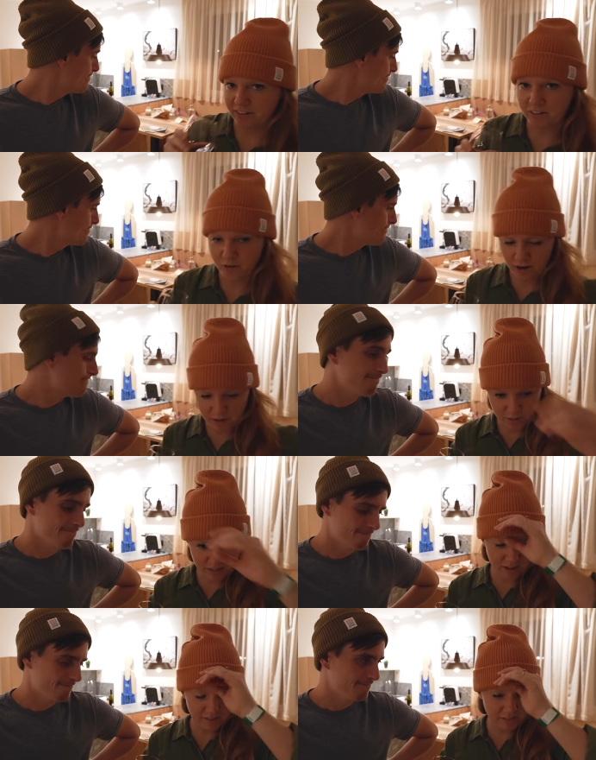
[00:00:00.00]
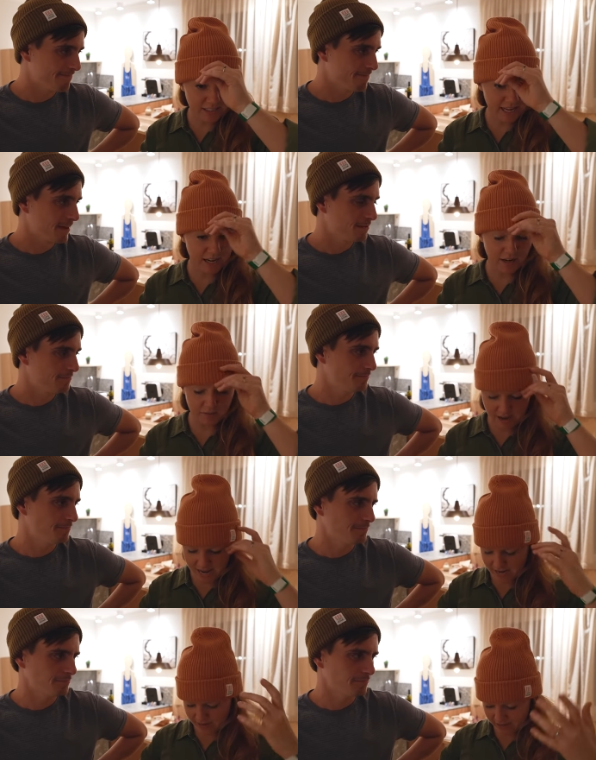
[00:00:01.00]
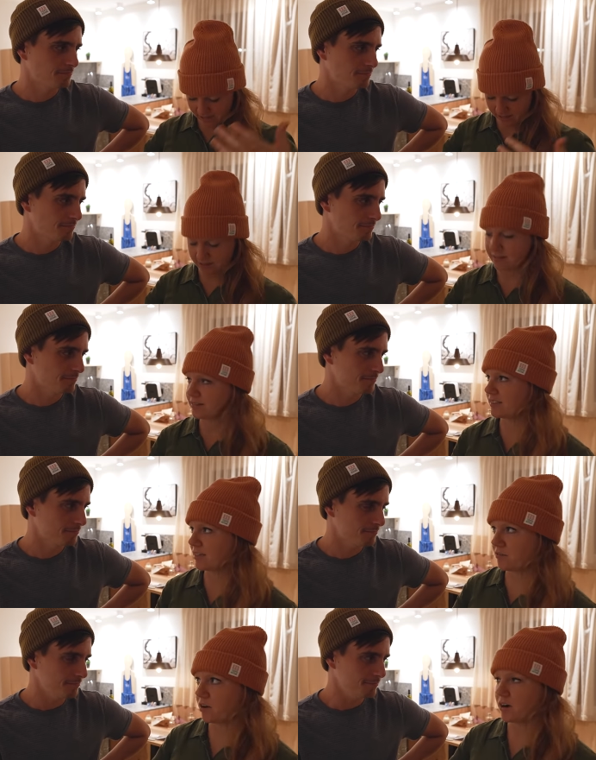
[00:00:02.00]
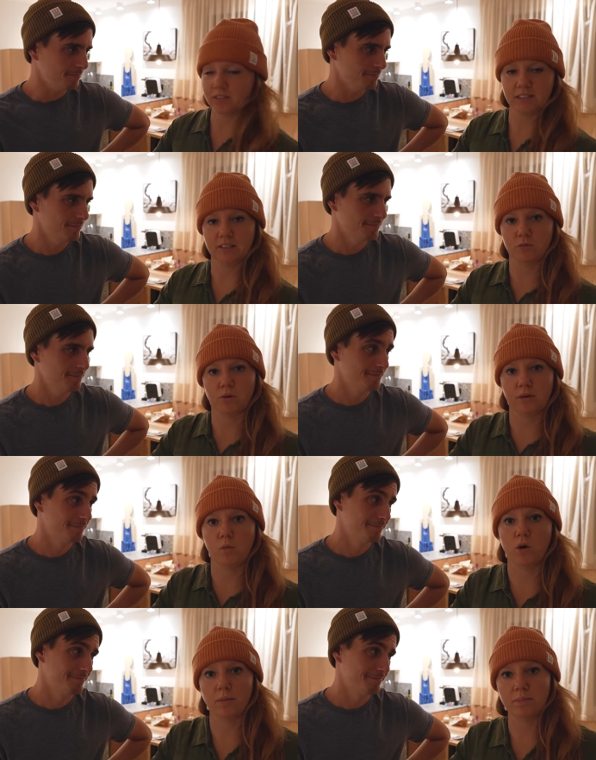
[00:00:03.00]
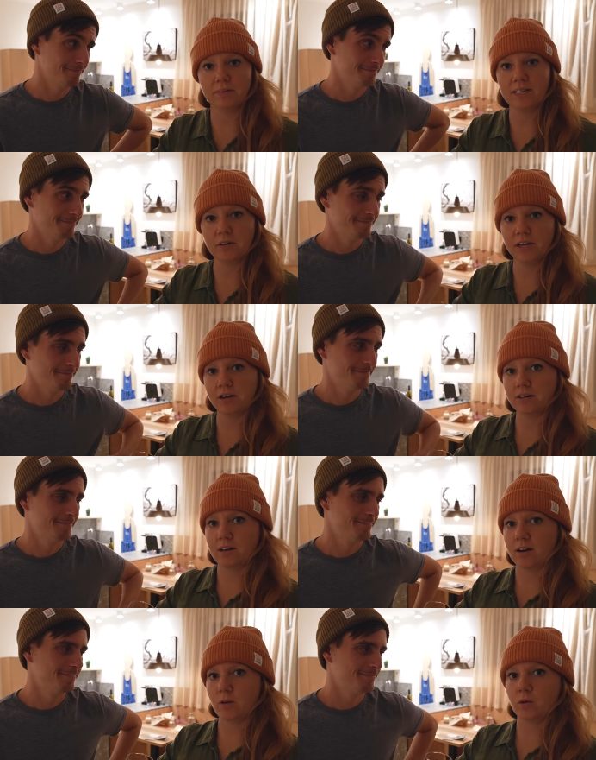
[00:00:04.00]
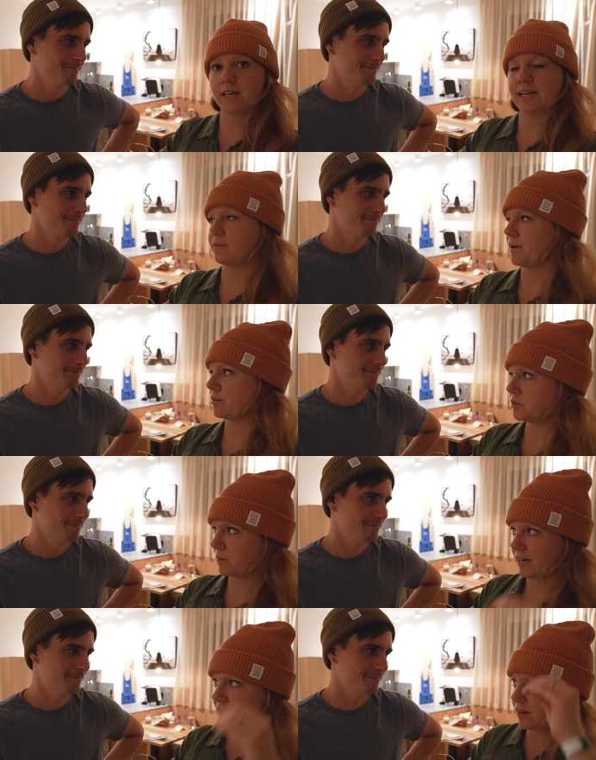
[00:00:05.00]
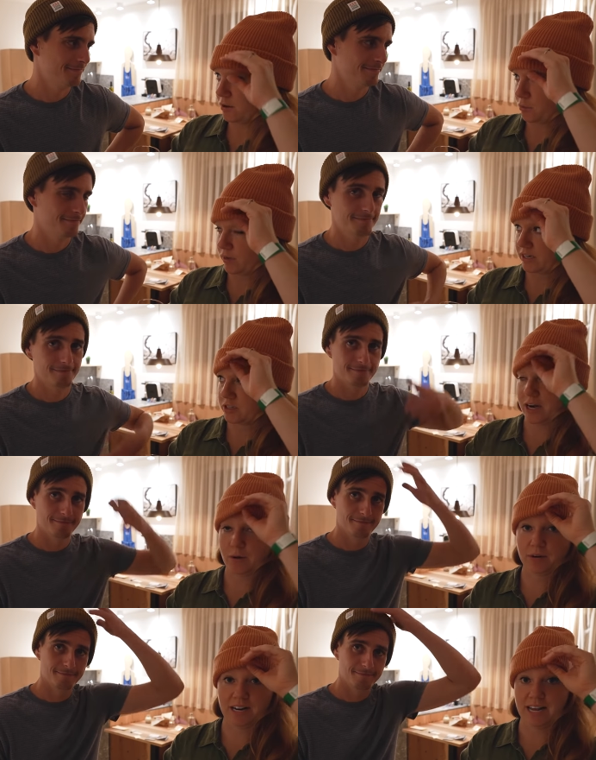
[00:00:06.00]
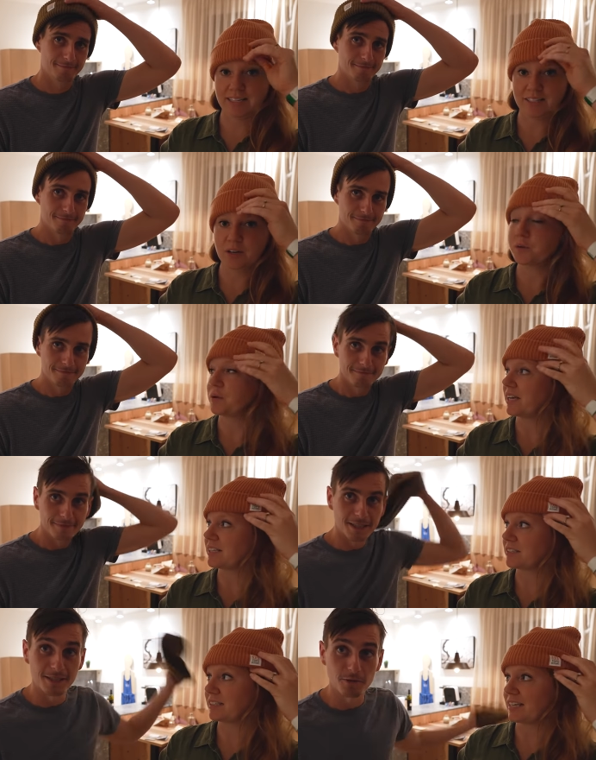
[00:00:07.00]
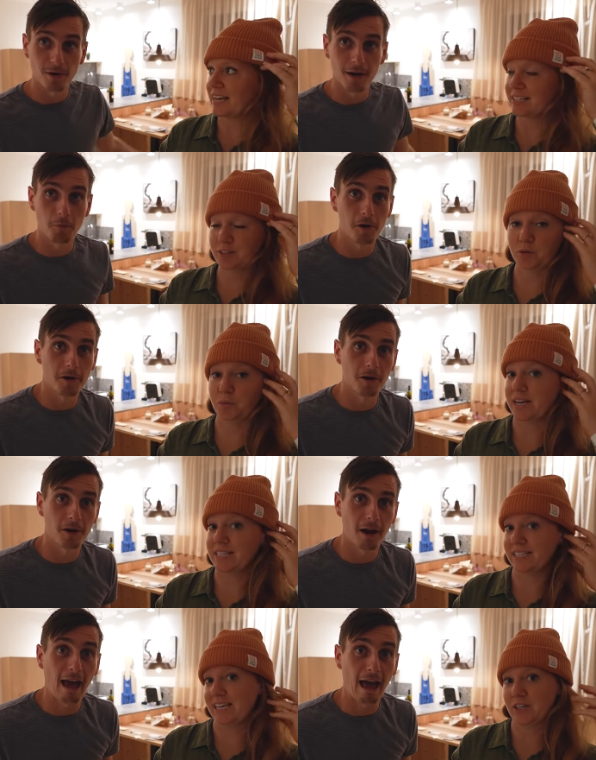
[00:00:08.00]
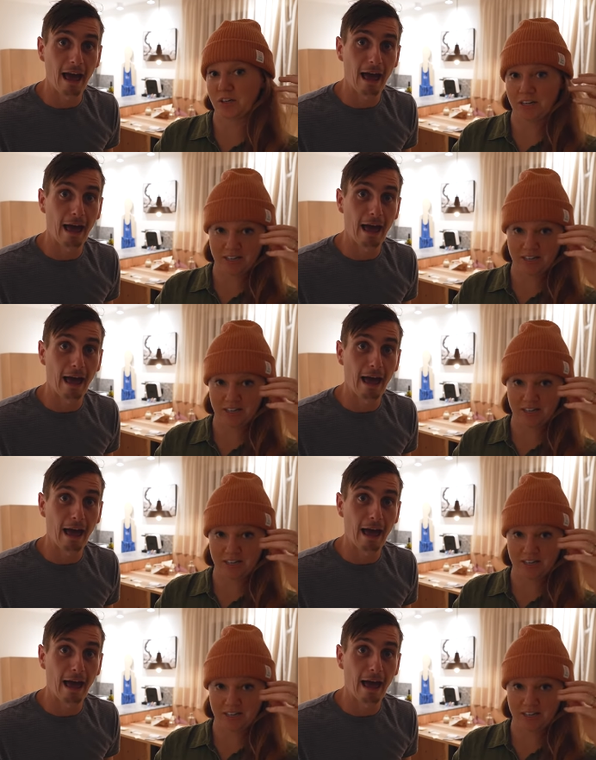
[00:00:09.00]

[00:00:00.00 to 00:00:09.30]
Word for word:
Speaker 1: Also, I would love to take my hat and stuff off because it's really warm down here, not cold like in the mountains, but we didn't shower today, so it's this is what it's I'm working crazy on. under